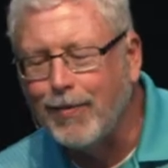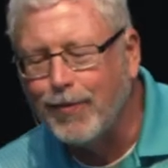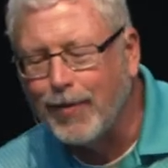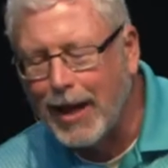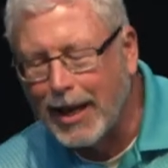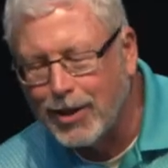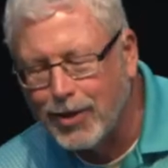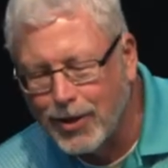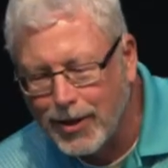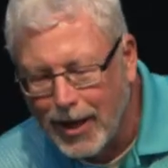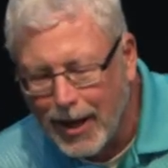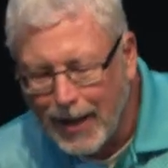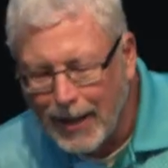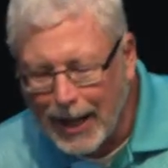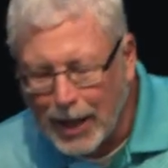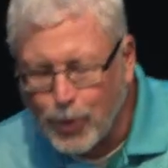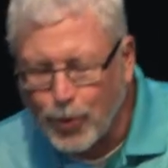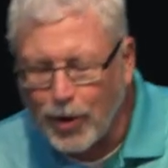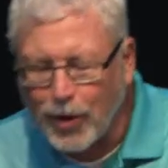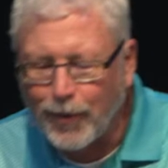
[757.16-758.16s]
That's,
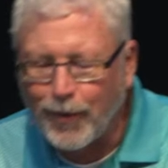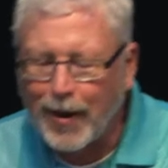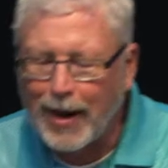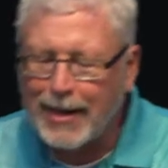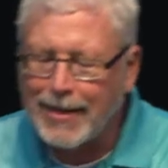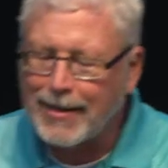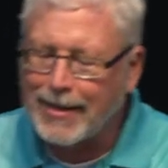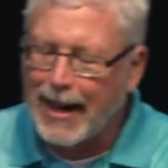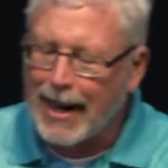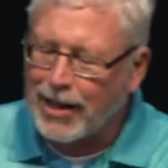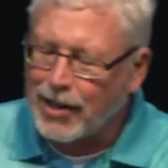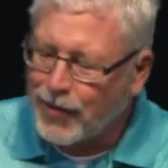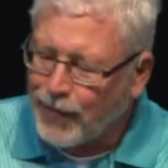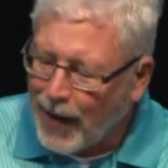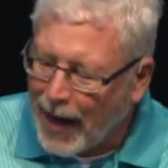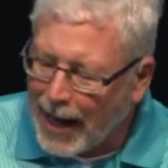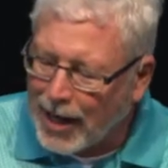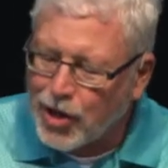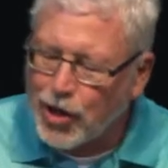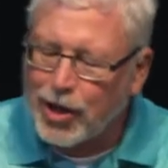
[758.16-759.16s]
that's where you'll find
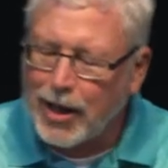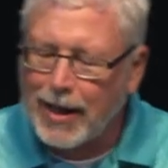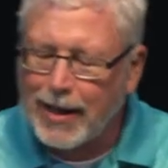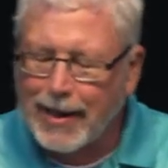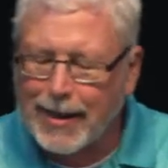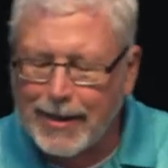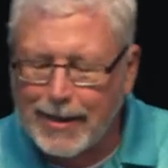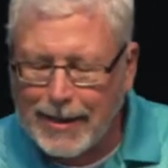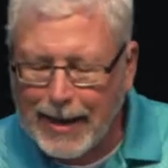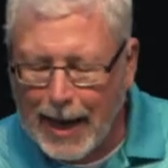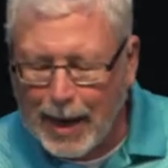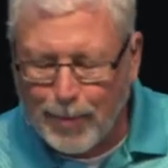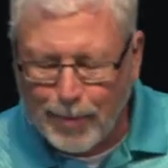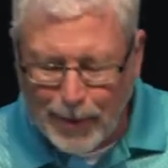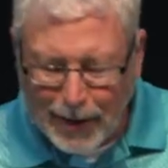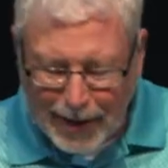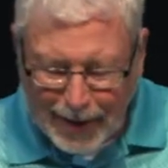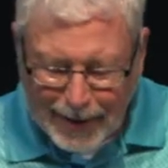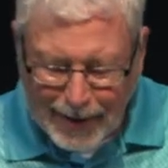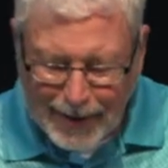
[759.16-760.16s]
satisfaction and
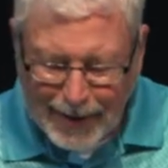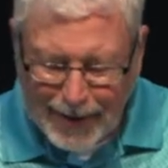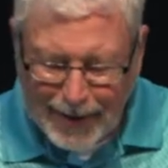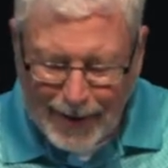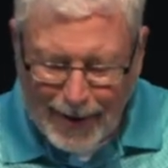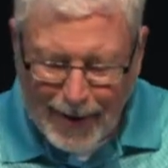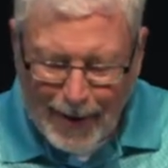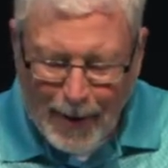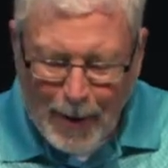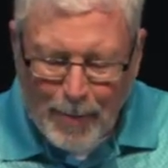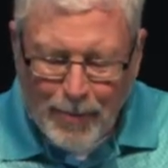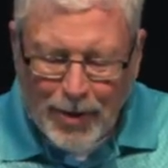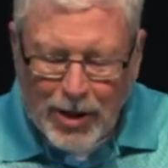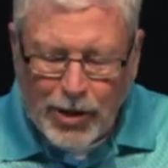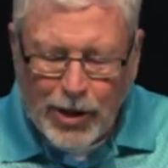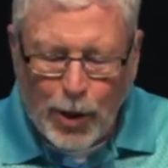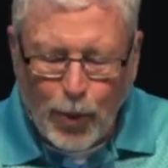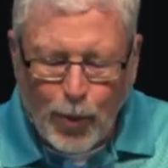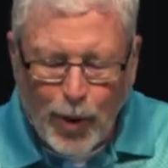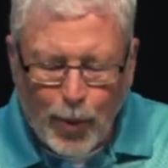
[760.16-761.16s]
contentment. You
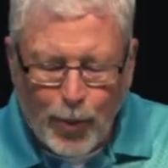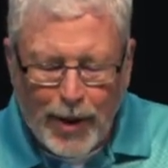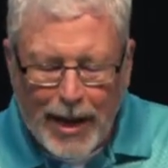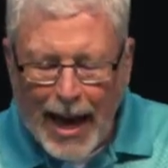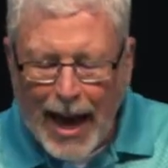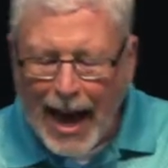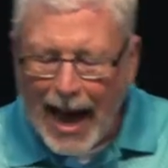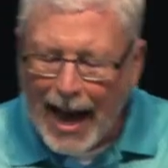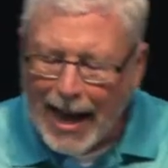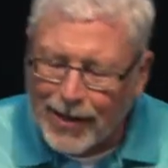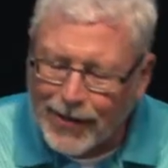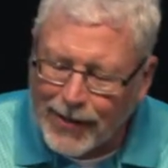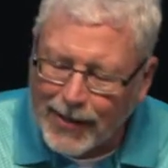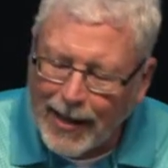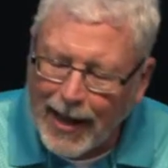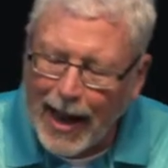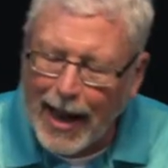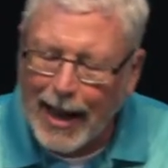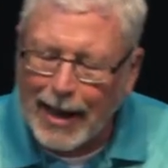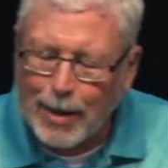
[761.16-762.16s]
see, when we ask
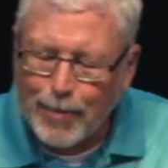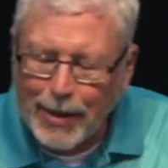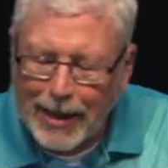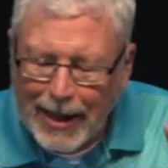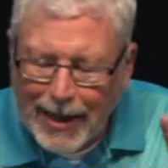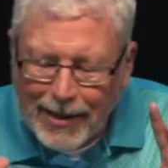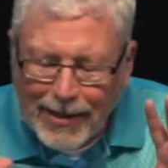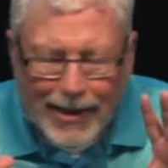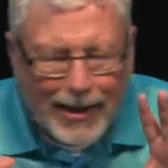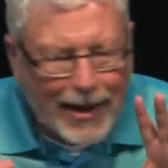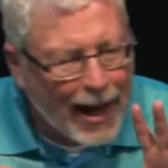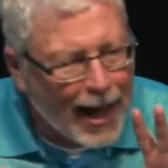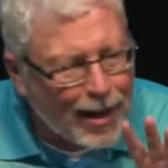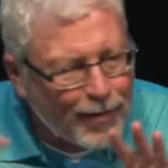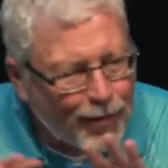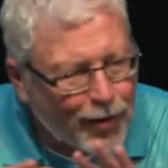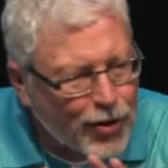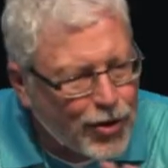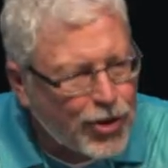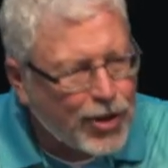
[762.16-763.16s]
God, it begins a
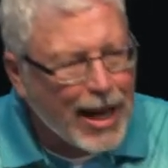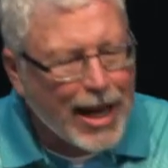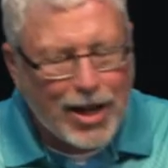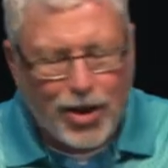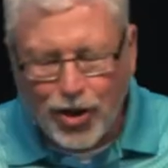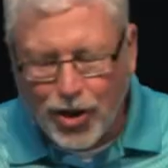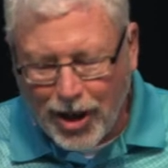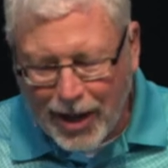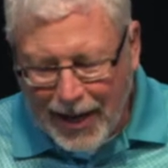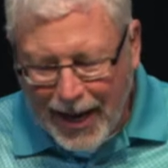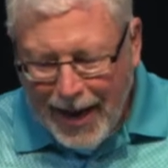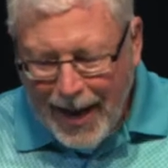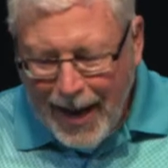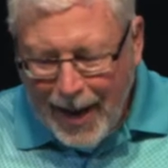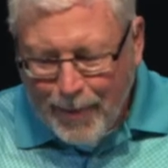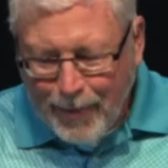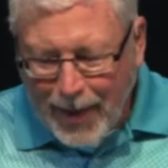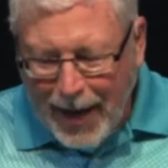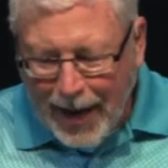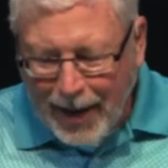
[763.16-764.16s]
conversation.
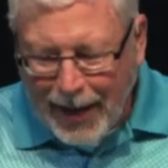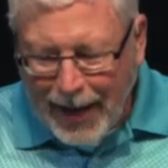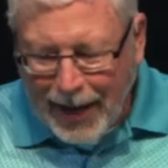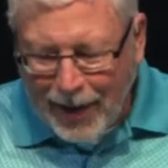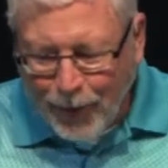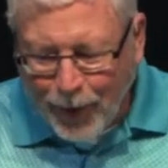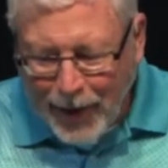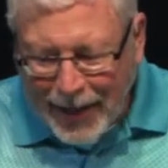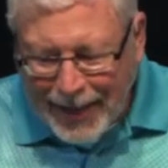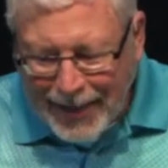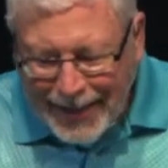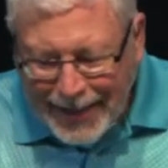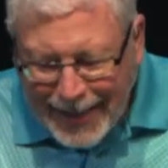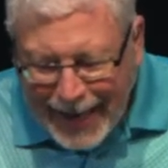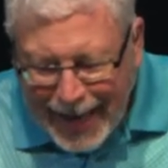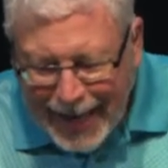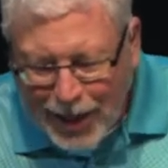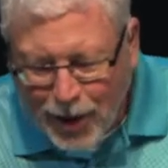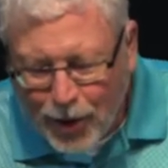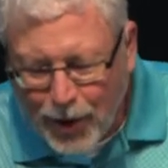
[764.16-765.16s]
And, and if we
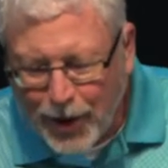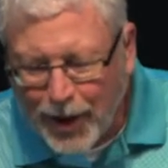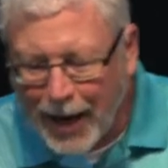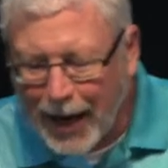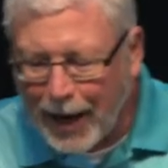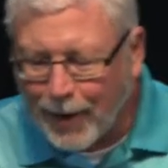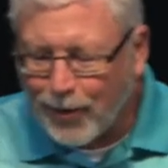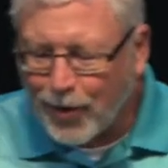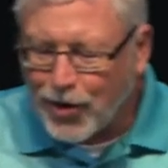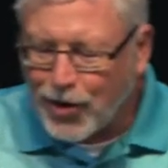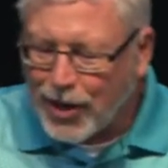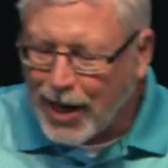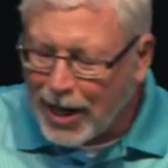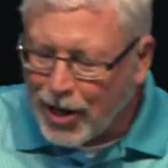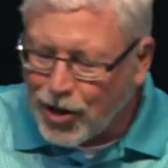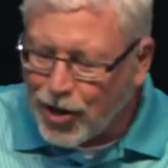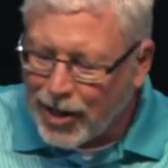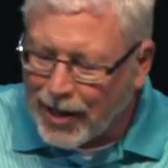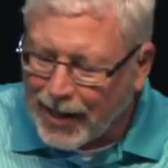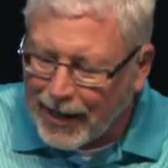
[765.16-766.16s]
continue the
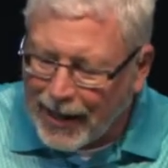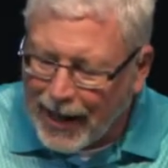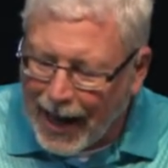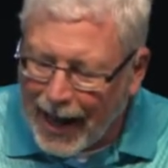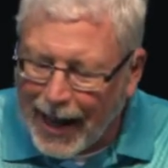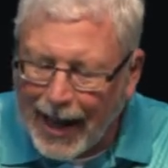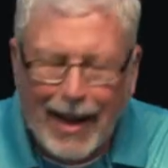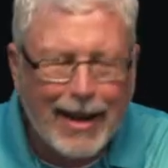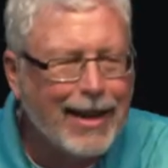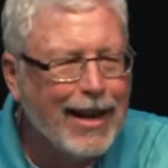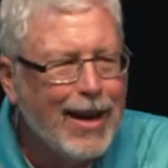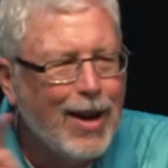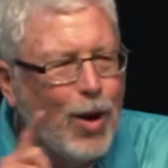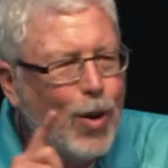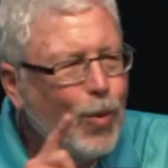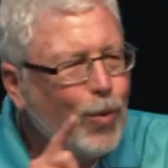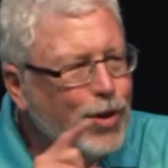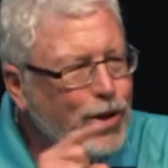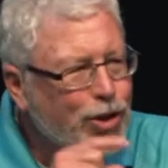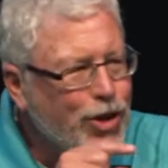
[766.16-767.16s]
conversation, then God
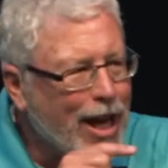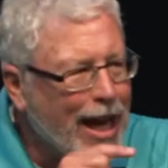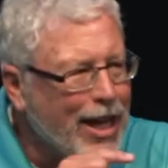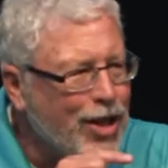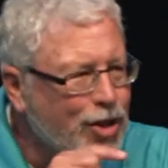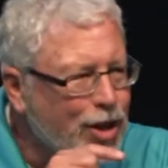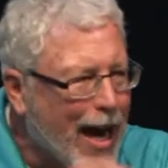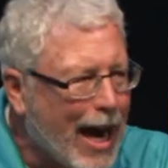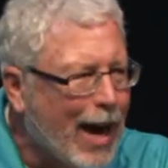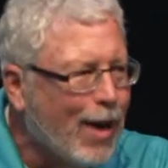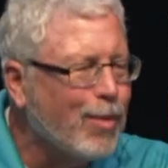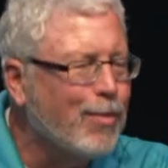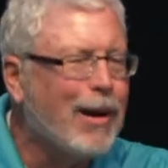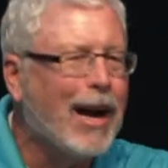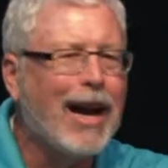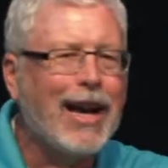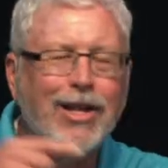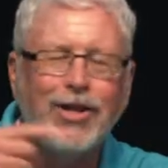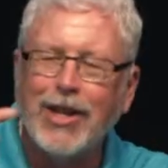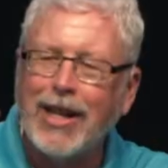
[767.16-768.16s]
will change our
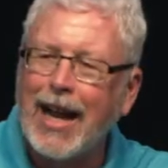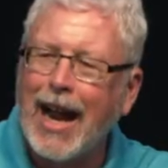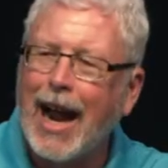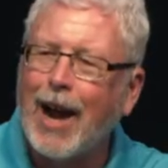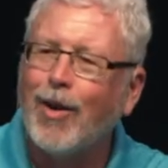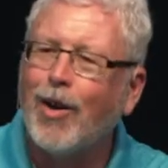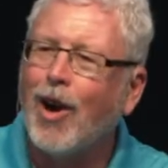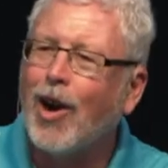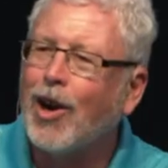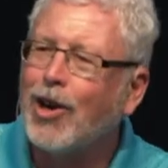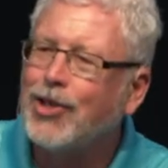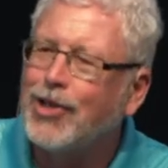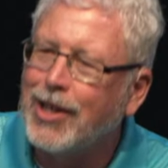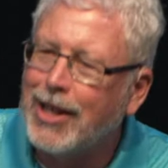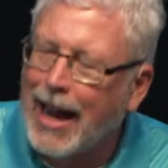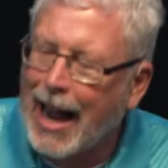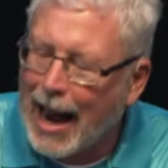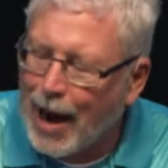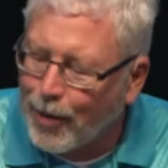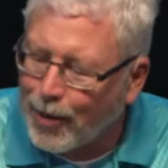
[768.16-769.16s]
minds and our hearts and
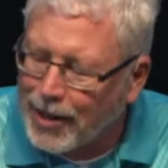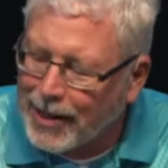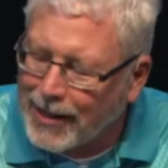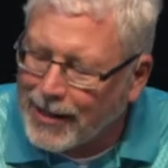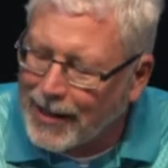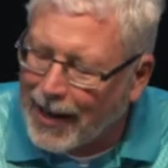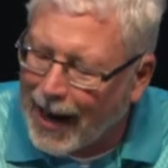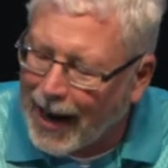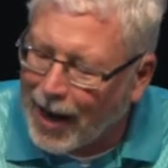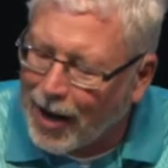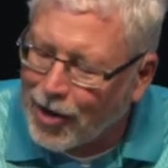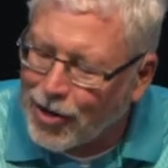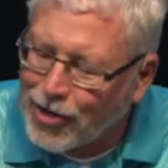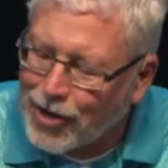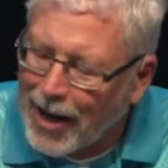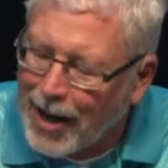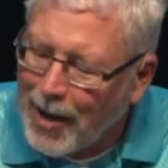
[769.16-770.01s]
our desires,